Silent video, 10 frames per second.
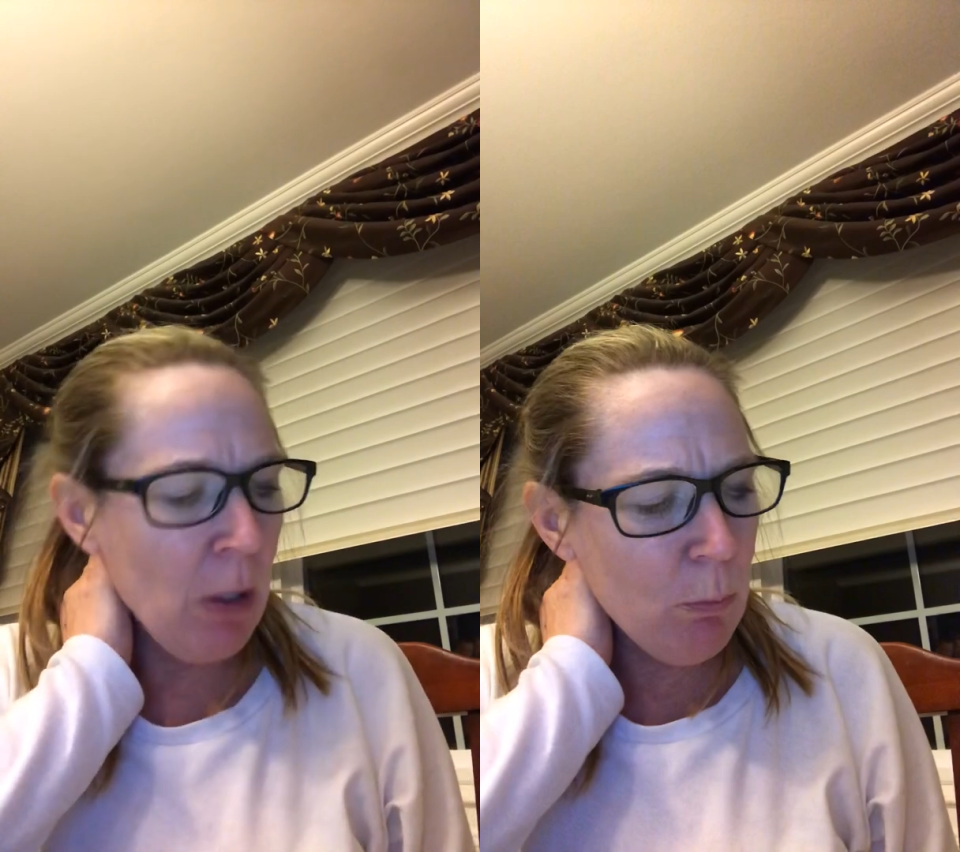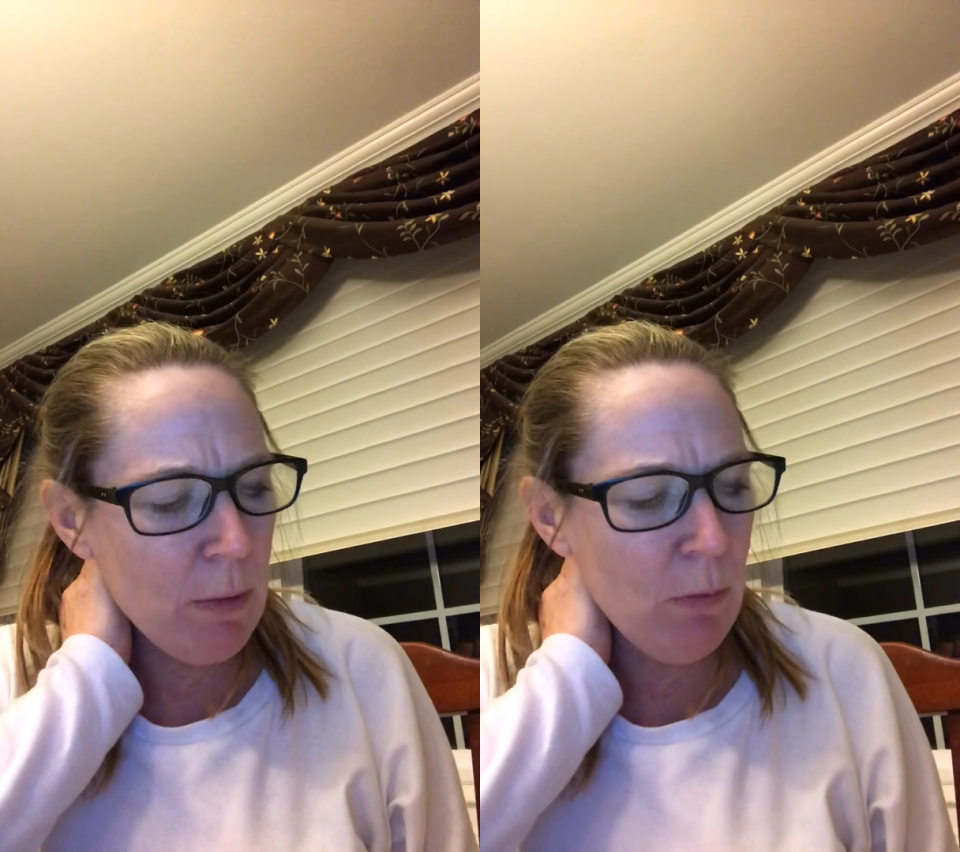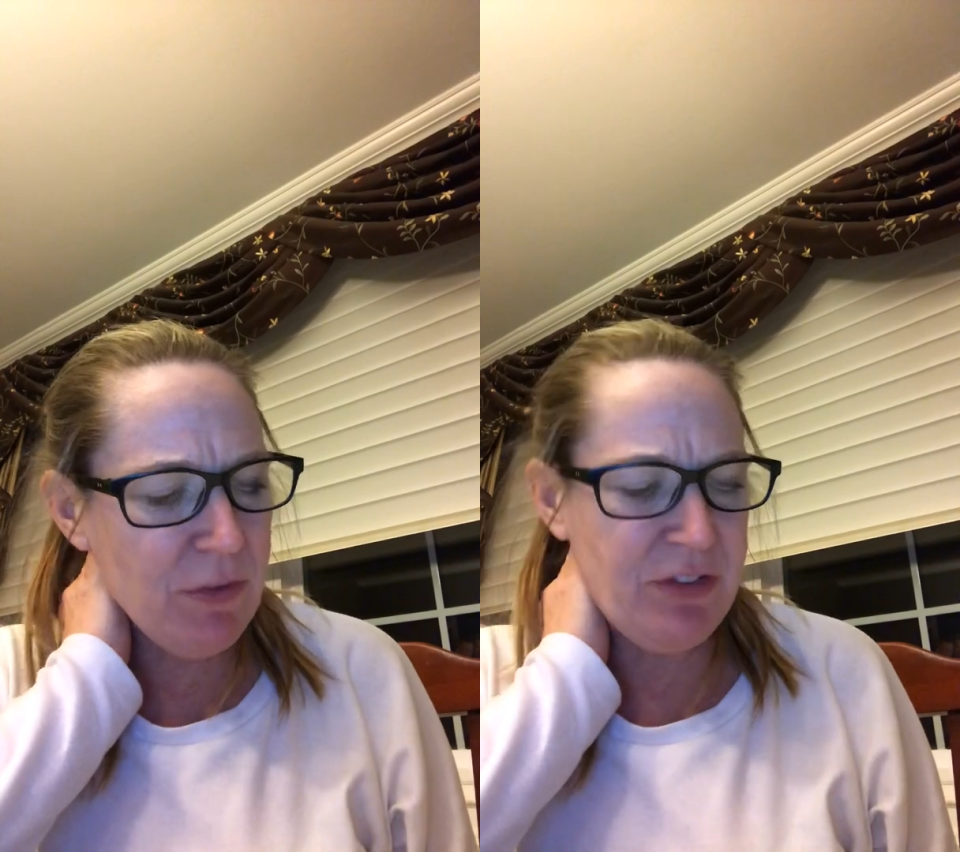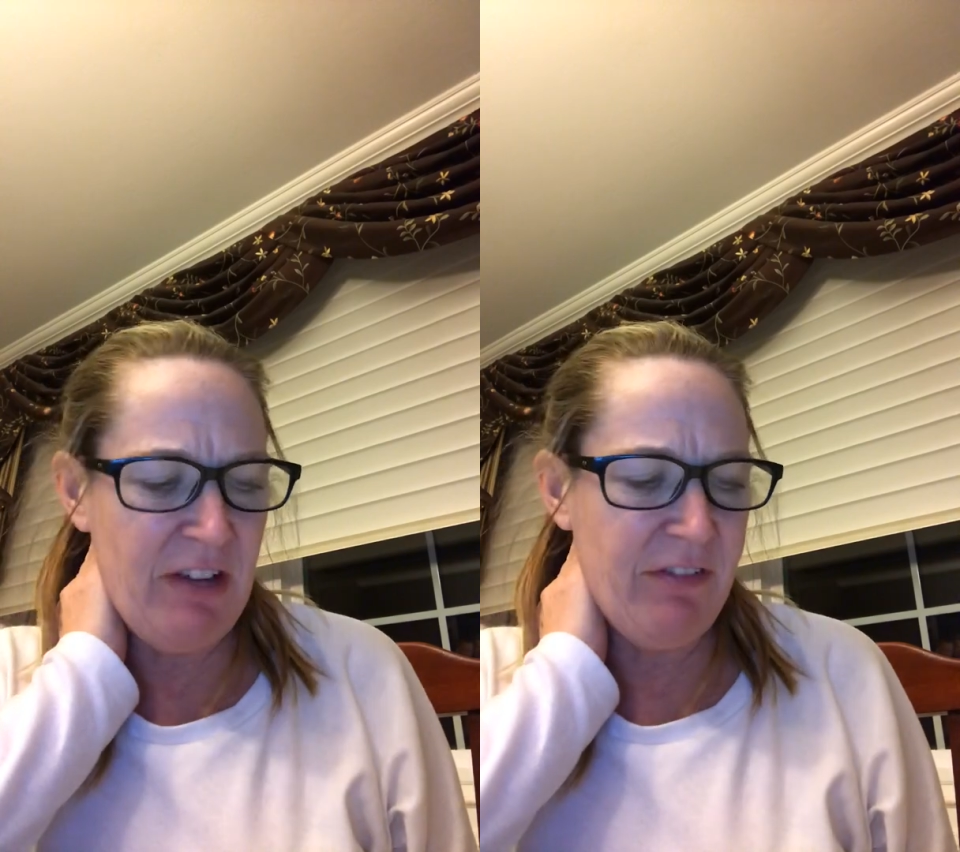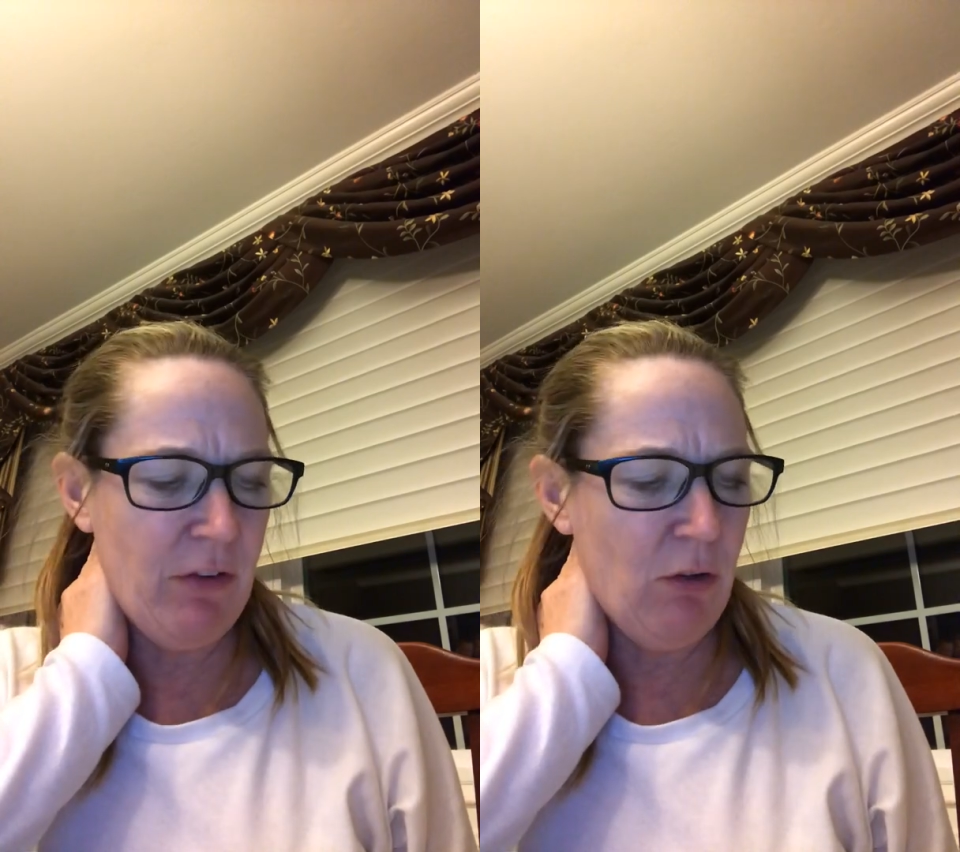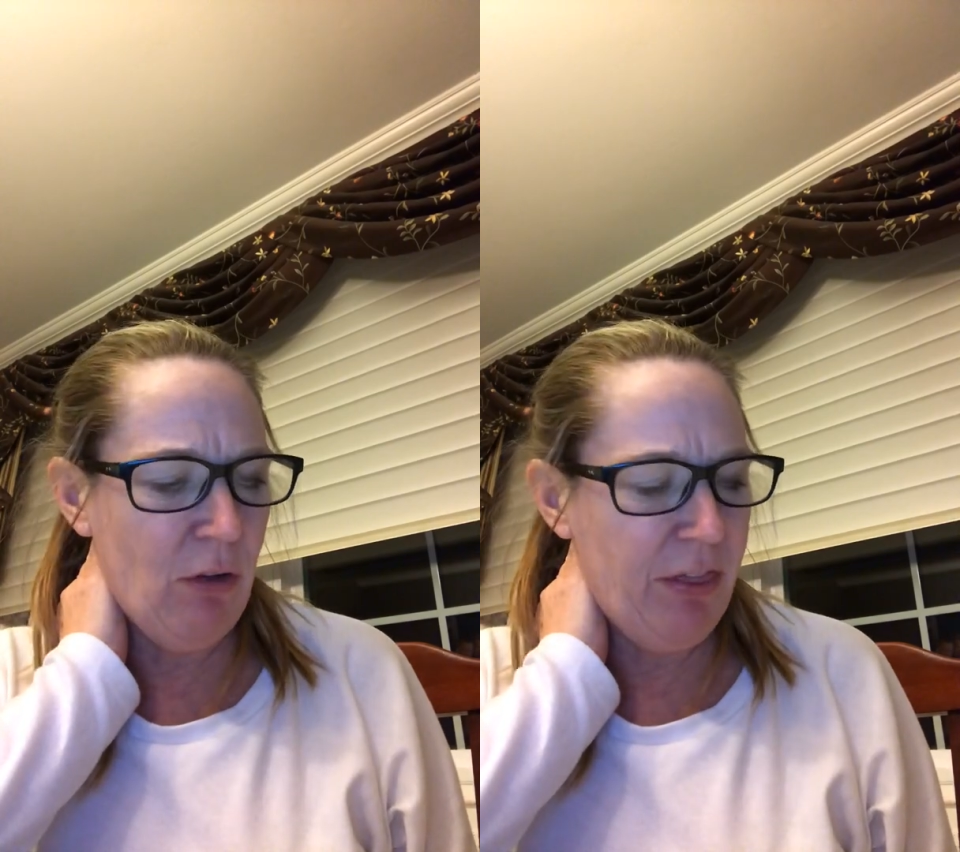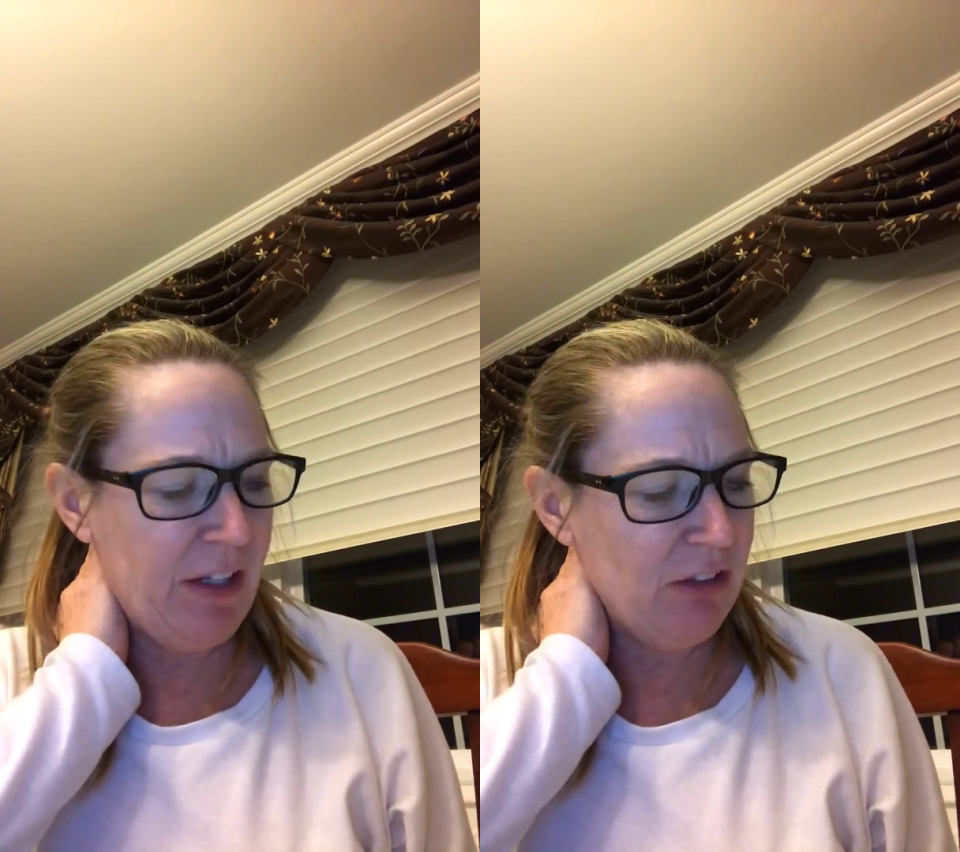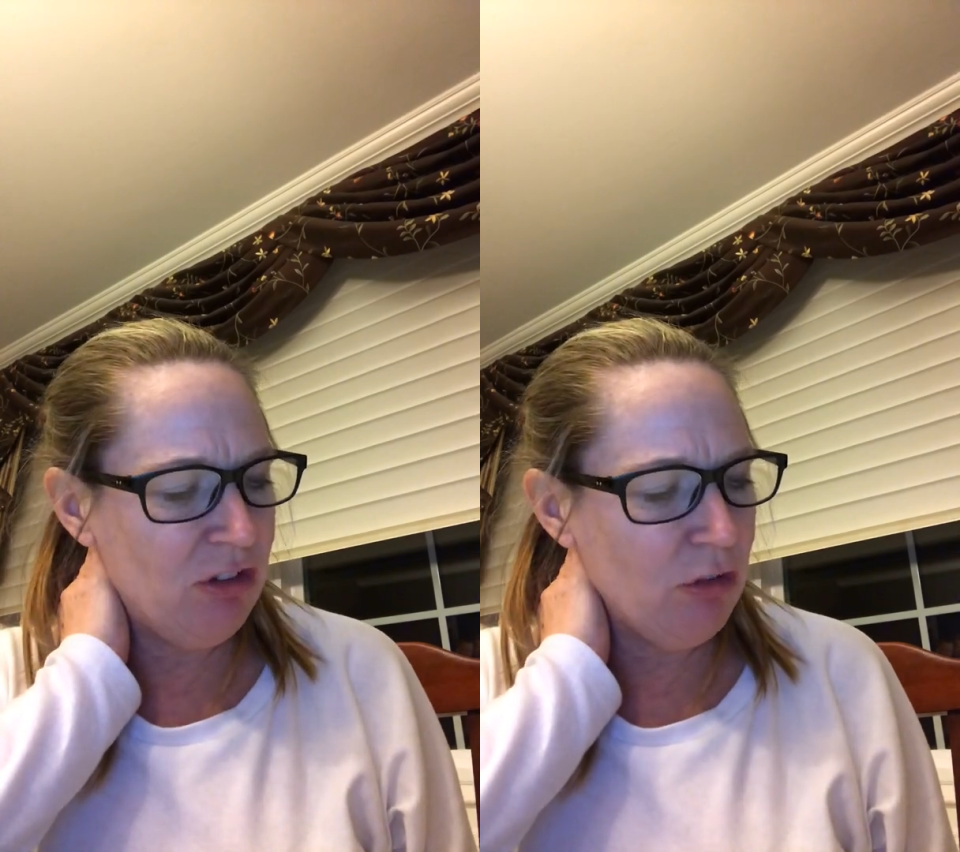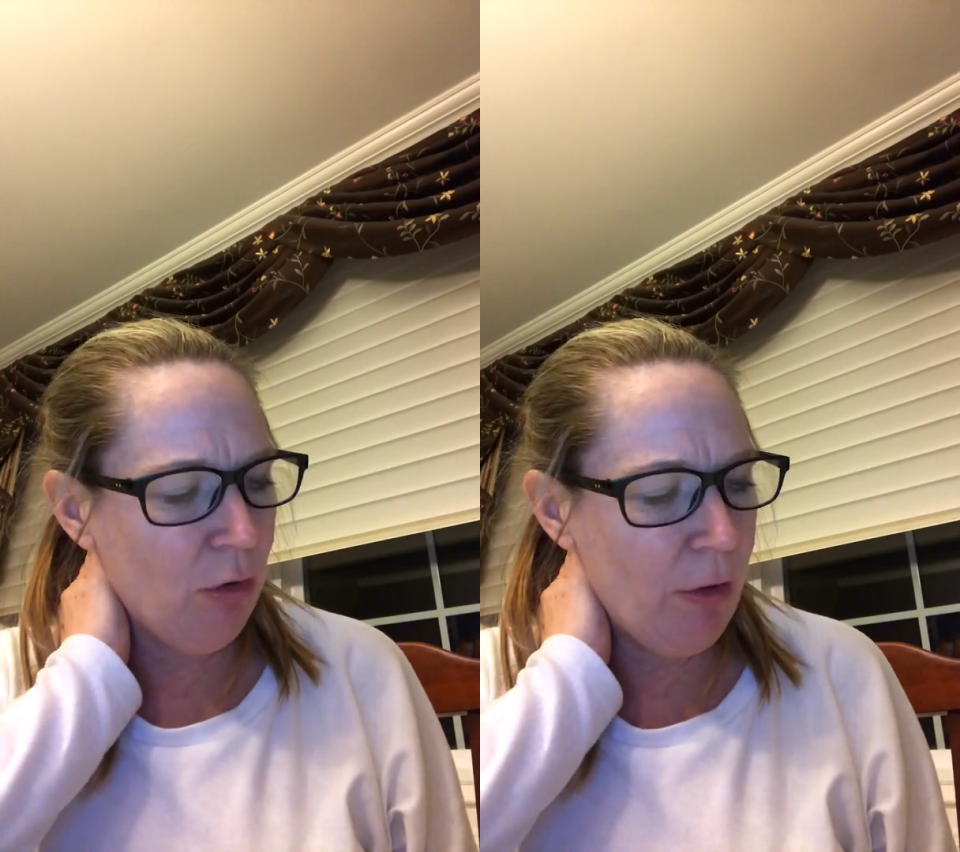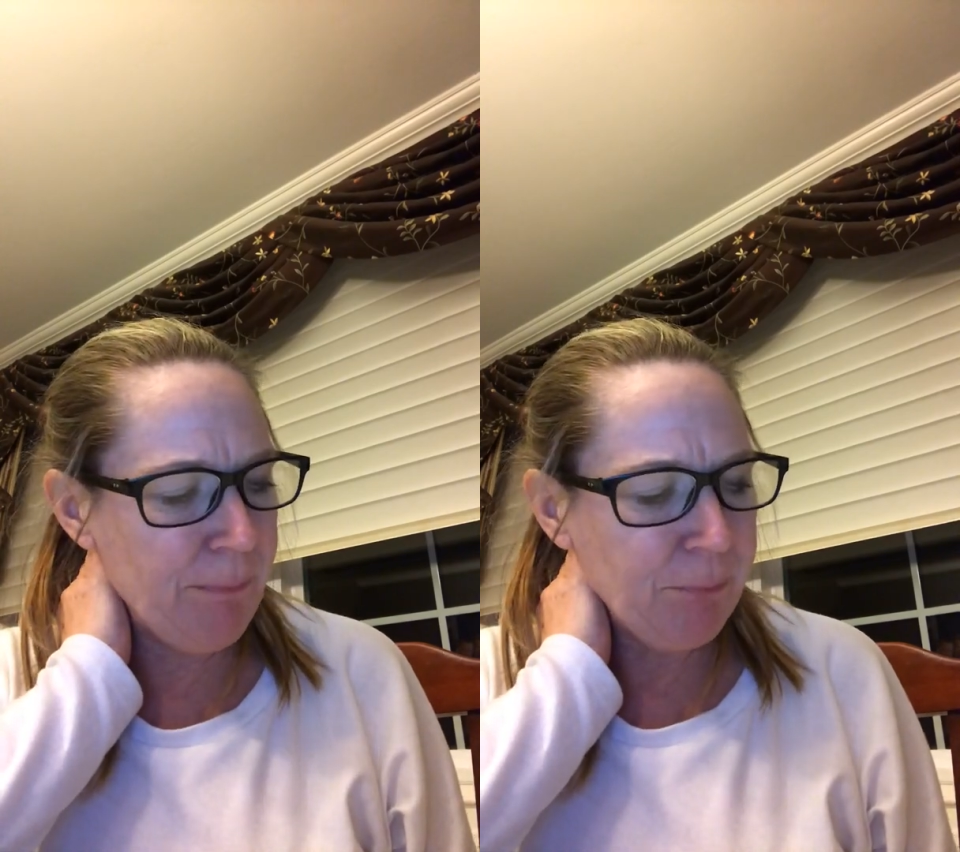we won't stay for the whole thing, she
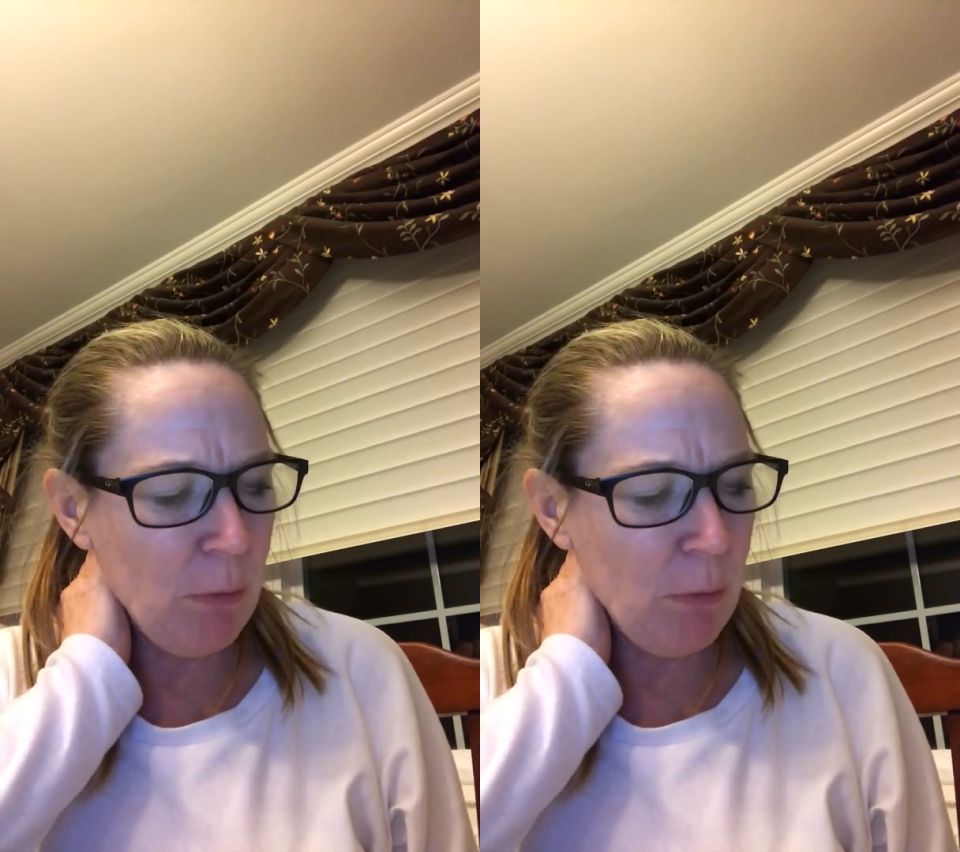told him.